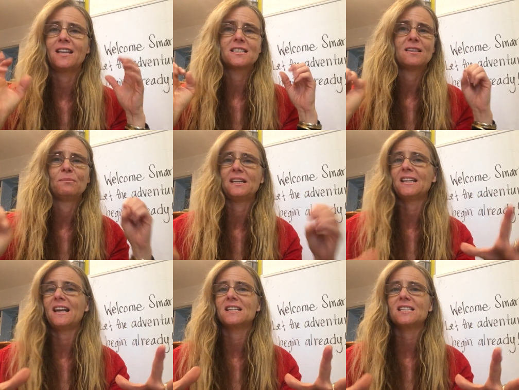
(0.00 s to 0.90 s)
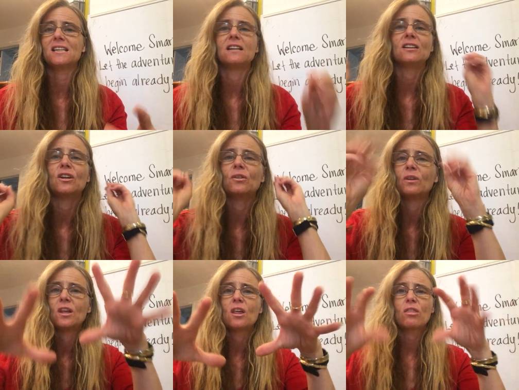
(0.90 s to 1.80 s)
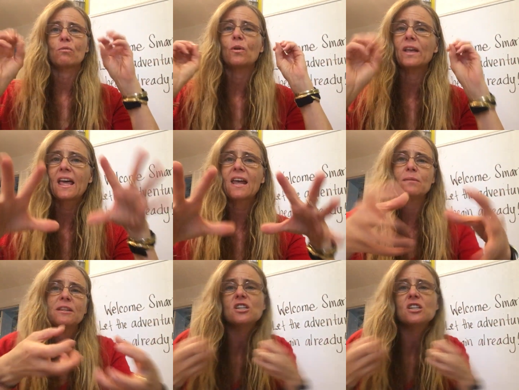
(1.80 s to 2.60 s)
hey, somebody gets it, you know, throwing at them and